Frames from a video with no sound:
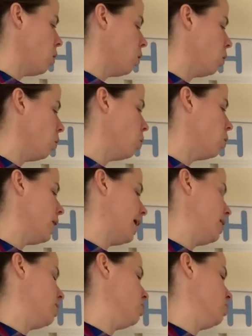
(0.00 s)
All
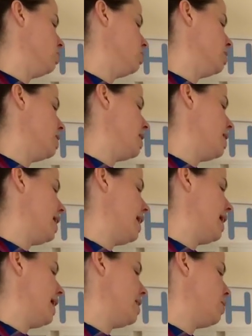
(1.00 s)
angles
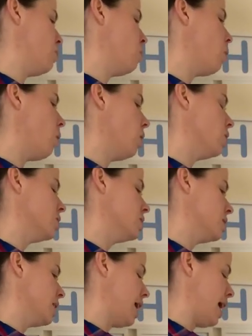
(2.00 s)
in a what
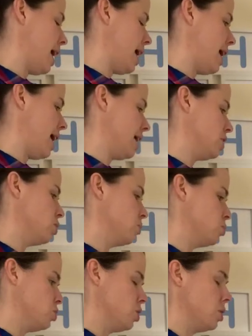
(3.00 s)
add up
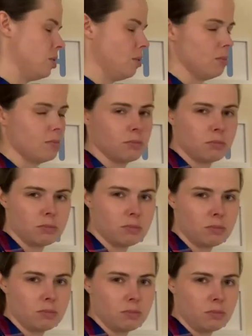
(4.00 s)
to.
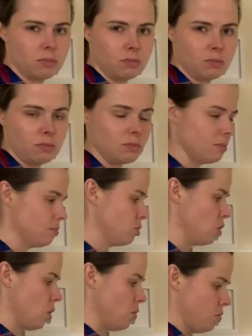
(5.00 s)

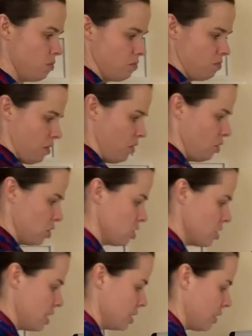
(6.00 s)
So we've already done
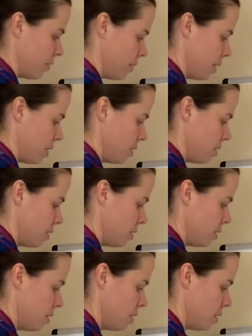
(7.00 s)
this, haven't we?
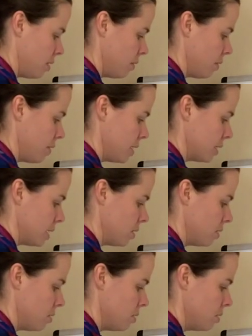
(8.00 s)
Rectangle.